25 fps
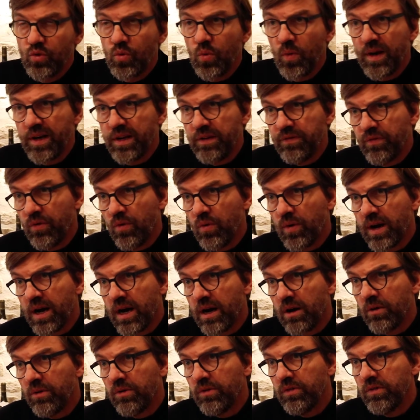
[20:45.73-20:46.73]
24
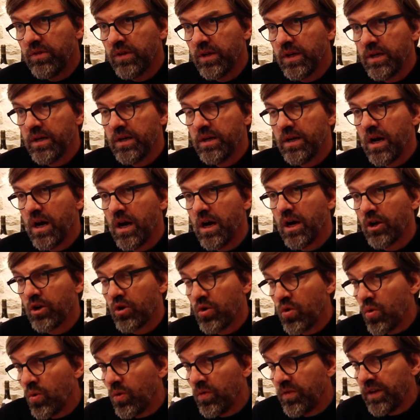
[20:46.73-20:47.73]
hours,
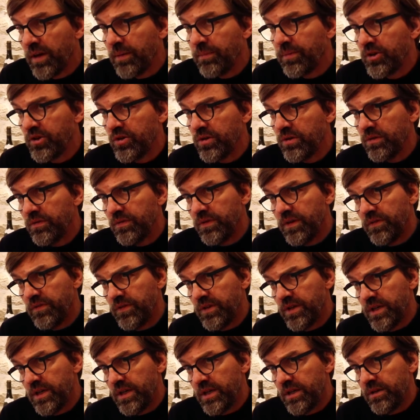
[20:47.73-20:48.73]
cool temperature,
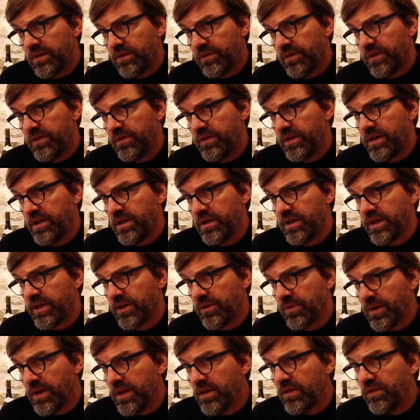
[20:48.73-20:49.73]
15
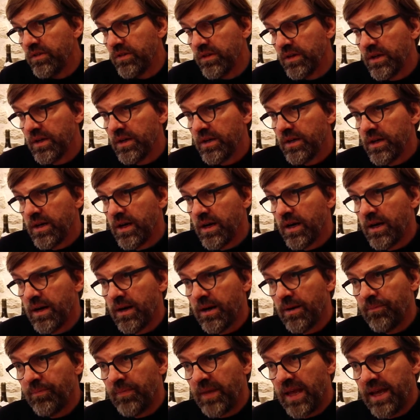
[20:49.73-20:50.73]
degrees,
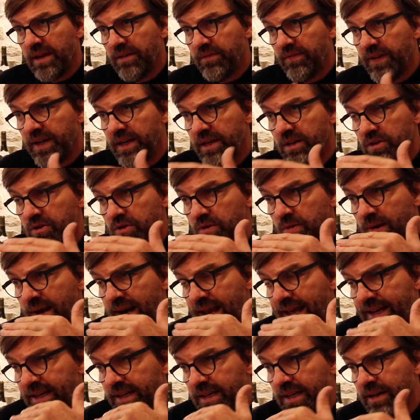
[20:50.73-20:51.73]
and then you
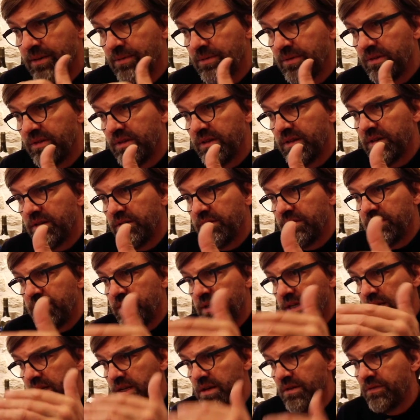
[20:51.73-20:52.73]
let, I would say,
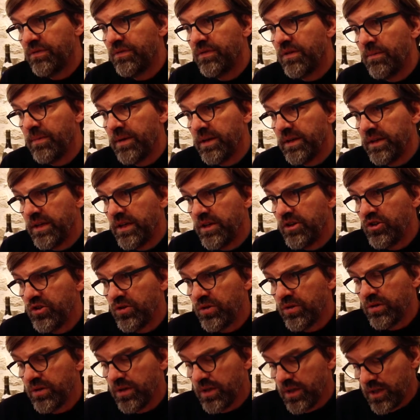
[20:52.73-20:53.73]
the
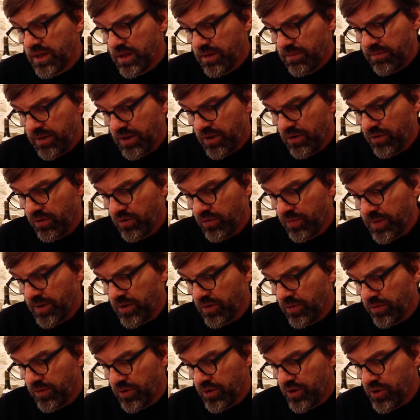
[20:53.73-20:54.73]
fermentation, because we
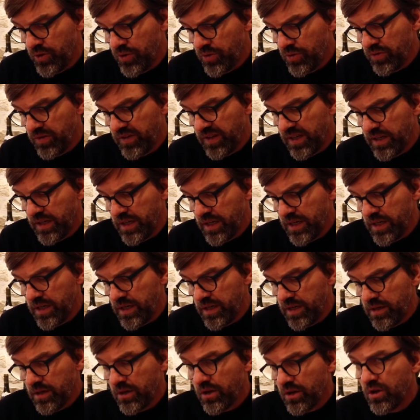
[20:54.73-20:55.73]
don't use
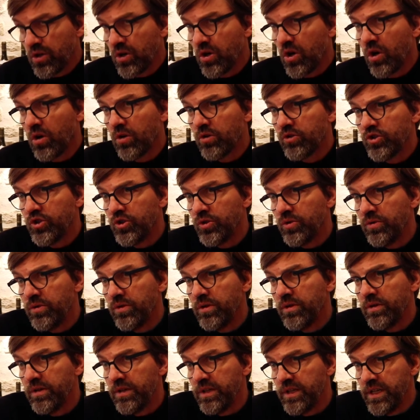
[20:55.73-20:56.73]
any
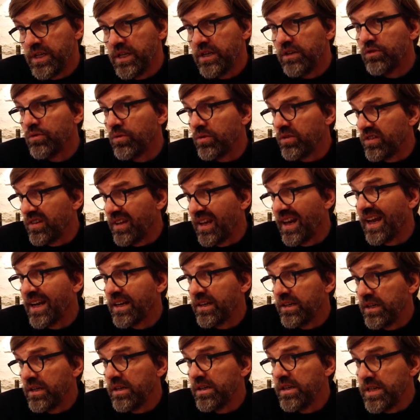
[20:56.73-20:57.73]
cultured yeast or
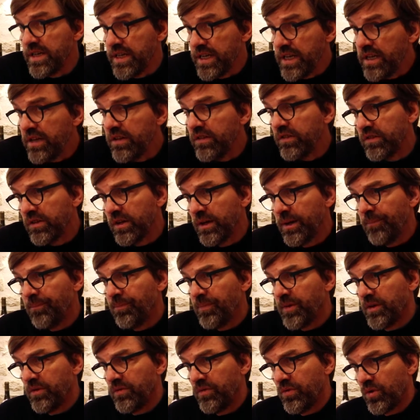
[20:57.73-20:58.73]
selected yeast.
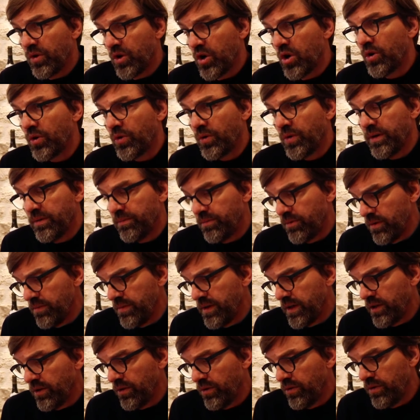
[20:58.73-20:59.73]
For Grand Cru and
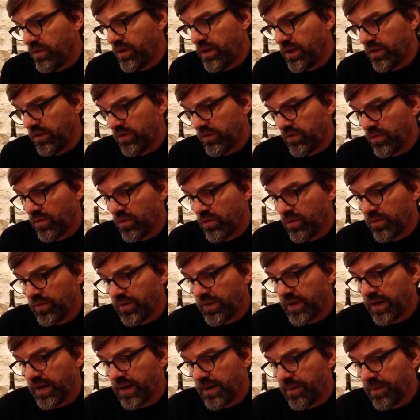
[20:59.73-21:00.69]
Premier Cru is sold